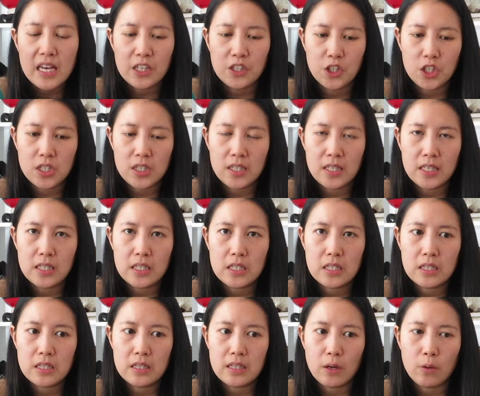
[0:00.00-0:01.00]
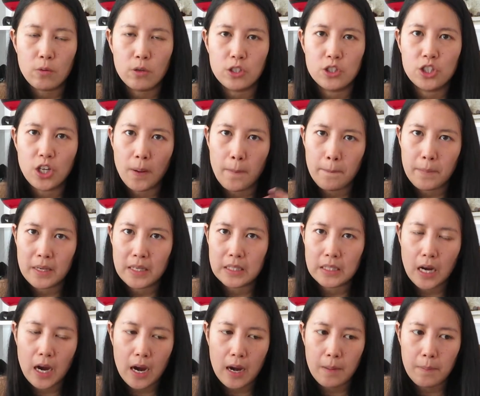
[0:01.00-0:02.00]
It just since they were jump in
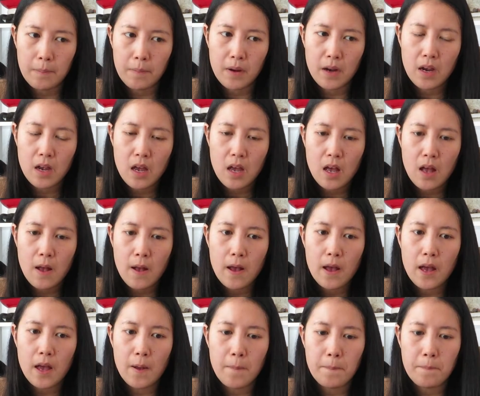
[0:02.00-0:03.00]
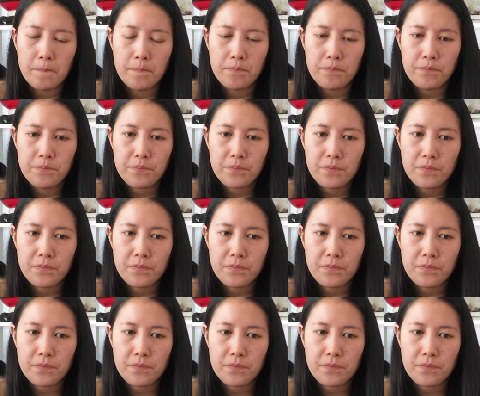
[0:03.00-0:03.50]
time, um,